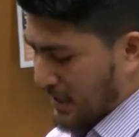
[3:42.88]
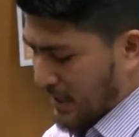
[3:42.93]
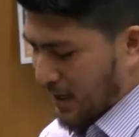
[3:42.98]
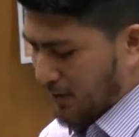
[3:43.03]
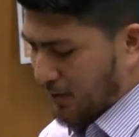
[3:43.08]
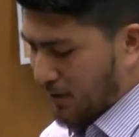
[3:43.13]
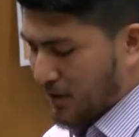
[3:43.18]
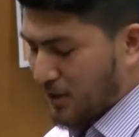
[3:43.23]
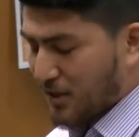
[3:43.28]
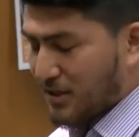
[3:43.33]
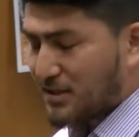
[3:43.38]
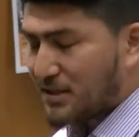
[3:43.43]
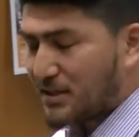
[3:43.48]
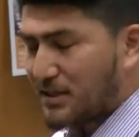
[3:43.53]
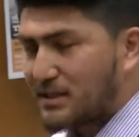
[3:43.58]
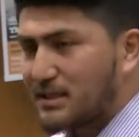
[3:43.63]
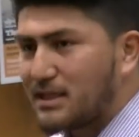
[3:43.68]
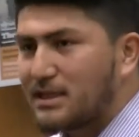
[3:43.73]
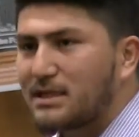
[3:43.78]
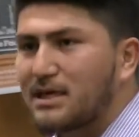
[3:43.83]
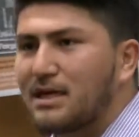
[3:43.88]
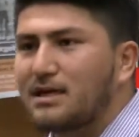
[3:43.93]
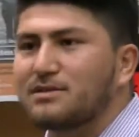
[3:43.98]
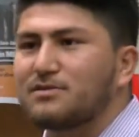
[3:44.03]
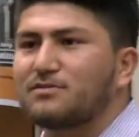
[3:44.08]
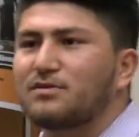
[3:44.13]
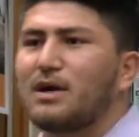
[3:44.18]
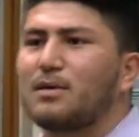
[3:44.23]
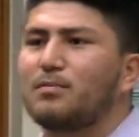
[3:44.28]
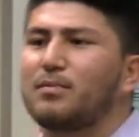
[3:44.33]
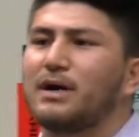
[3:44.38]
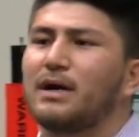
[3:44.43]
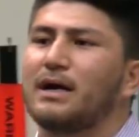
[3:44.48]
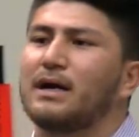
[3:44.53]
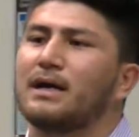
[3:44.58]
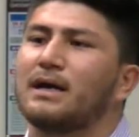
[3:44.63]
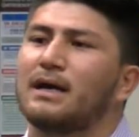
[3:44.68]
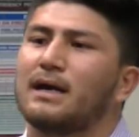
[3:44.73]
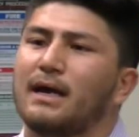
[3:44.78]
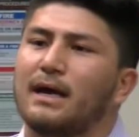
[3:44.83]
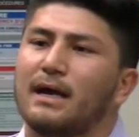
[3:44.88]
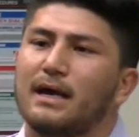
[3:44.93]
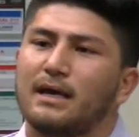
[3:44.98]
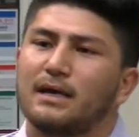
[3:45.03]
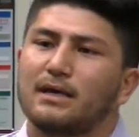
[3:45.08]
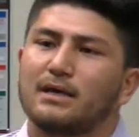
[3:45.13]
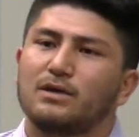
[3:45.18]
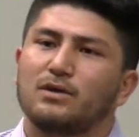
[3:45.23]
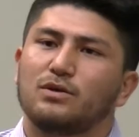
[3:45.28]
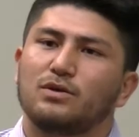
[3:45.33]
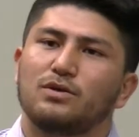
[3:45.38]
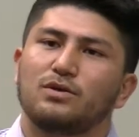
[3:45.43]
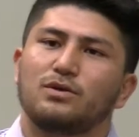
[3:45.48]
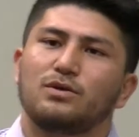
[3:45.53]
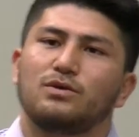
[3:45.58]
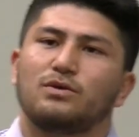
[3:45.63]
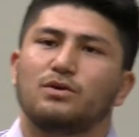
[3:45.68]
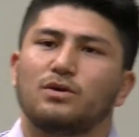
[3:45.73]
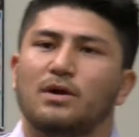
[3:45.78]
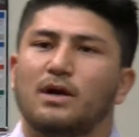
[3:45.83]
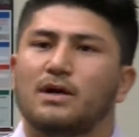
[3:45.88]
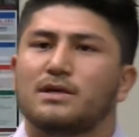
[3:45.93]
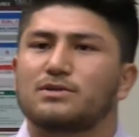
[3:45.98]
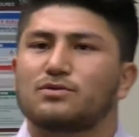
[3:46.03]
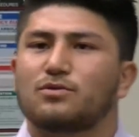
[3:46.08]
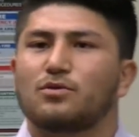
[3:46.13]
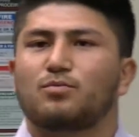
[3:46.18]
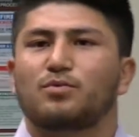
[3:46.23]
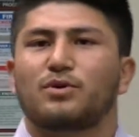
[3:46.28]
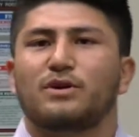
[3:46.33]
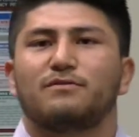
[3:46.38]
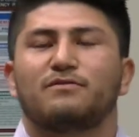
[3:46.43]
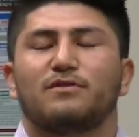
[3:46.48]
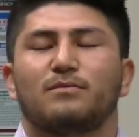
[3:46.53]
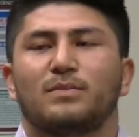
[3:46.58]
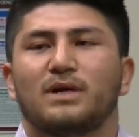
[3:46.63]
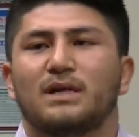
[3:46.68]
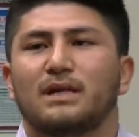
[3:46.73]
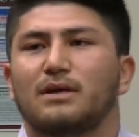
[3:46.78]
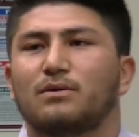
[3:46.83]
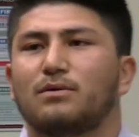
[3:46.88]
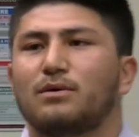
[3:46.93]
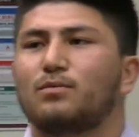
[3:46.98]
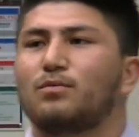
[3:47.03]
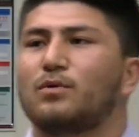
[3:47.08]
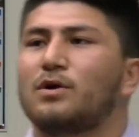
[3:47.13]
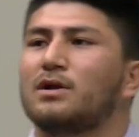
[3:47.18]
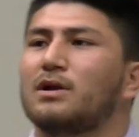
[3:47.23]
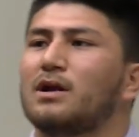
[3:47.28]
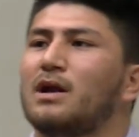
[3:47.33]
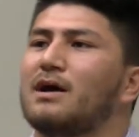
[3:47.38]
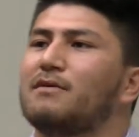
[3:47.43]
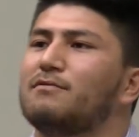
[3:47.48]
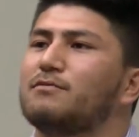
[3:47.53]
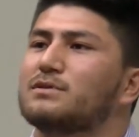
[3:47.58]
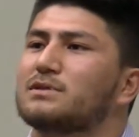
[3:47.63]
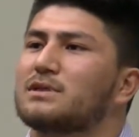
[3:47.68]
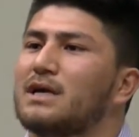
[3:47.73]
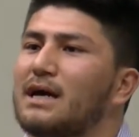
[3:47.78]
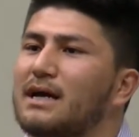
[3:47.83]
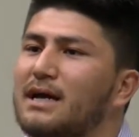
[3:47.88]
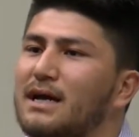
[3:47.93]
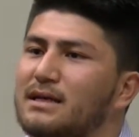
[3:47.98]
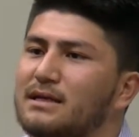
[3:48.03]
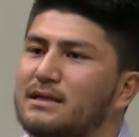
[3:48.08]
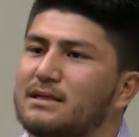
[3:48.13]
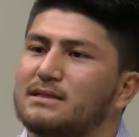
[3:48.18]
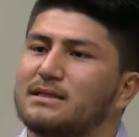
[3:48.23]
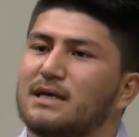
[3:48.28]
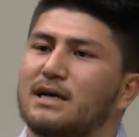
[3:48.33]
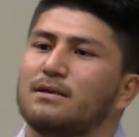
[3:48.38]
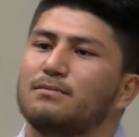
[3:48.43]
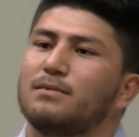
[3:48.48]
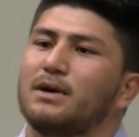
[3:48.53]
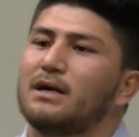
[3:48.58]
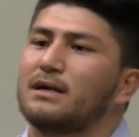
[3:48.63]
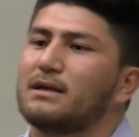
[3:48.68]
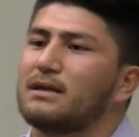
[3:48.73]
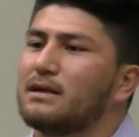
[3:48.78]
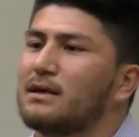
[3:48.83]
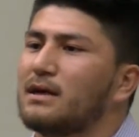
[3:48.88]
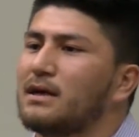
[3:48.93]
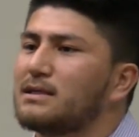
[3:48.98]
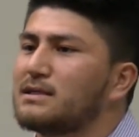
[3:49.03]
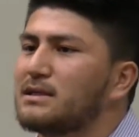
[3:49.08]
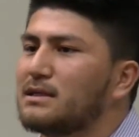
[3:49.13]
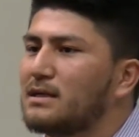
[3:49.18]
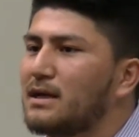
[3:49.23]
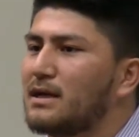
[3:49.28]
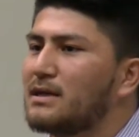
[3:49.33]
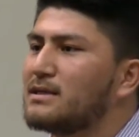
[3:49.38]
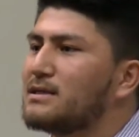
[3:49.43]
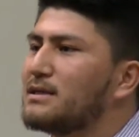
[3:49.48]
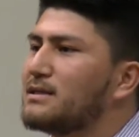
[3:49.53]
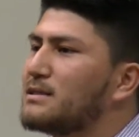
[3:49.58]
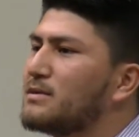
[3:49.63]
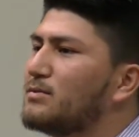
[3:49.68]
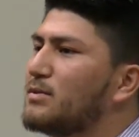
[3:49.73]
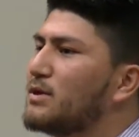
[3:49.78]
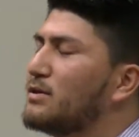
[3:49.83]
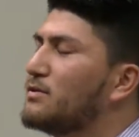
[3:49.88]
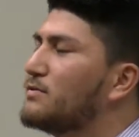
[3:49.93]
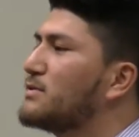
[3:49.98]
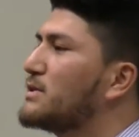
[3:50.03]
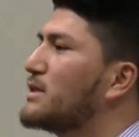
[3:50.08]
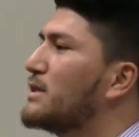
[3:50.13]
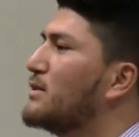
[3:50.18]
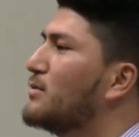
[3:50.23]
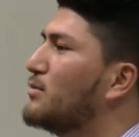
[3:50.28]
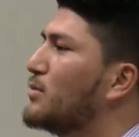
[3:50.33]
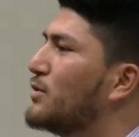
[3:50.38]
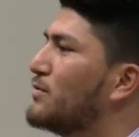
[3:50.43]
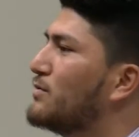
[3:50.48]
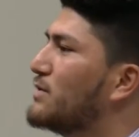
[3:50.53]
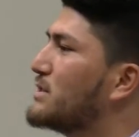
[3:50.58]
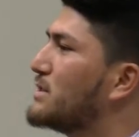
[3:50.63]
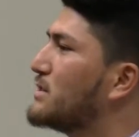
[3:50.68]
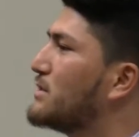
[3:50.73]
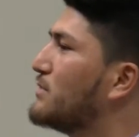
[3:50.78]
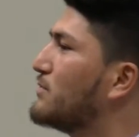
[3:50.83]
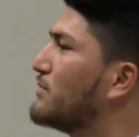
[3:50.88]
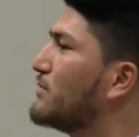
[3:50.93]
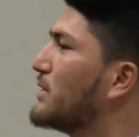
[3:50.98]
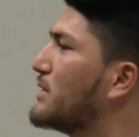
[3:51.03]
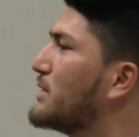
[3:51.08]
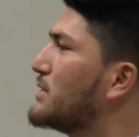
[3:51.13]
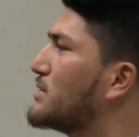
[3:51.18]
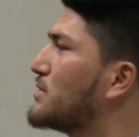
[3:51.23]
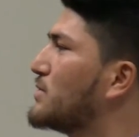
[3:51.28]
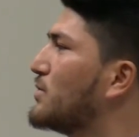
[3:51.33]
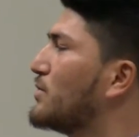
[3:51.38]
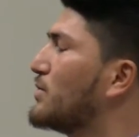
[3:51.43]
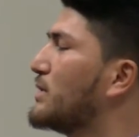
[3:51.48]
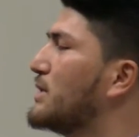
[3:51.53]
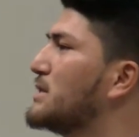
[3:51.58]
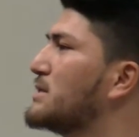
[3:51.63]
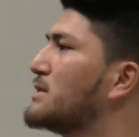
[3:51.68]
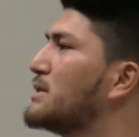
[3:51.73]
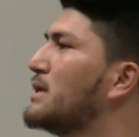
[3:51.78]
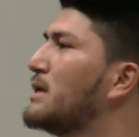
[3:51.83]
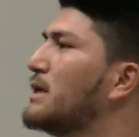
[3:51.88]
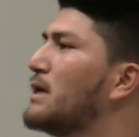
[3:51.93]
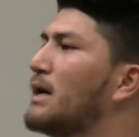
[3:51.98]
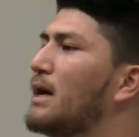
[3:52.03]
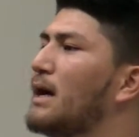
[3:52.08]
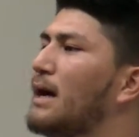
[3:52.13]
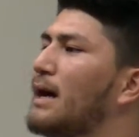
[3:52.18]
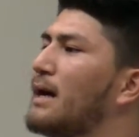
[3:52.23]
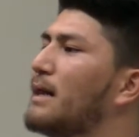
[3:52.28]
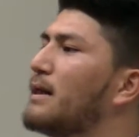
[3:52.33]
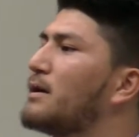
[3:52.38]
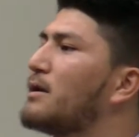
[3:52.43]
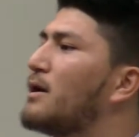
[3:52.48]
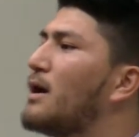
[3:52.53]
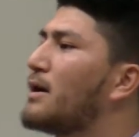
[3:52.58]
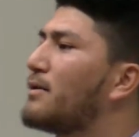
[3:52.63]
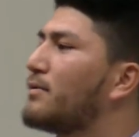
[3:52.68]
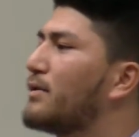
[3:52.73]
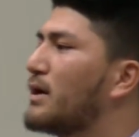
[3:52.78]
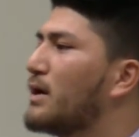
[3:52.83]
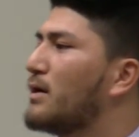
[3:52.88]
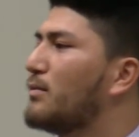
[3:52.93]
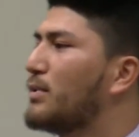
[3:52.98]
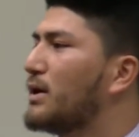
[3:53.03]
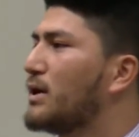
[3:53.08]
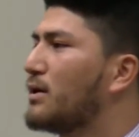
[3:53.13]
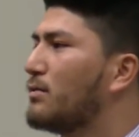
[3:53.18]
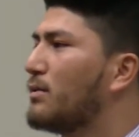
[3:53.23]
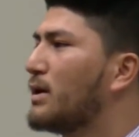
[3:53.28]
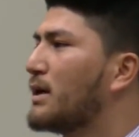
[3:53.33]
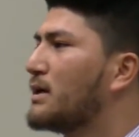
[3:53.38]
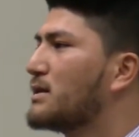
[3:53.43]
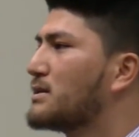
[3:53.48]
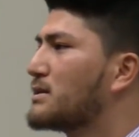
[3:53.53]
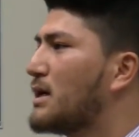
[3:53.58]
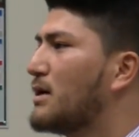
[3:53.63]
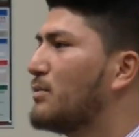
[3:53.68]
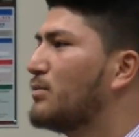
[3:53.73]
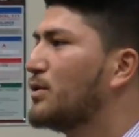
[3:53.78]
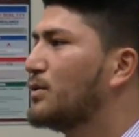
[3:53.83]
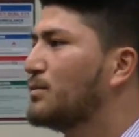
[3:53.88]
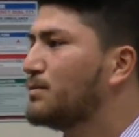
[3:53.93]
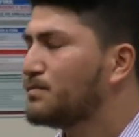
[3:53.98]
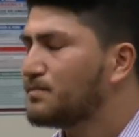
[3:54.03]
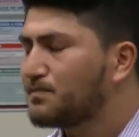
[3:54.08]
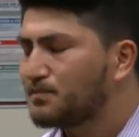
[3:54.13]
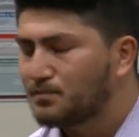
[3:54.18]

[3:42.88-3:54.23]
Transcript: I won't go into the details of that, but you guys are all pretty familiar with what life was like under the Taliban in the 1990s. I mean, you've seen the movies and you've read the stories, the kite runner being one example.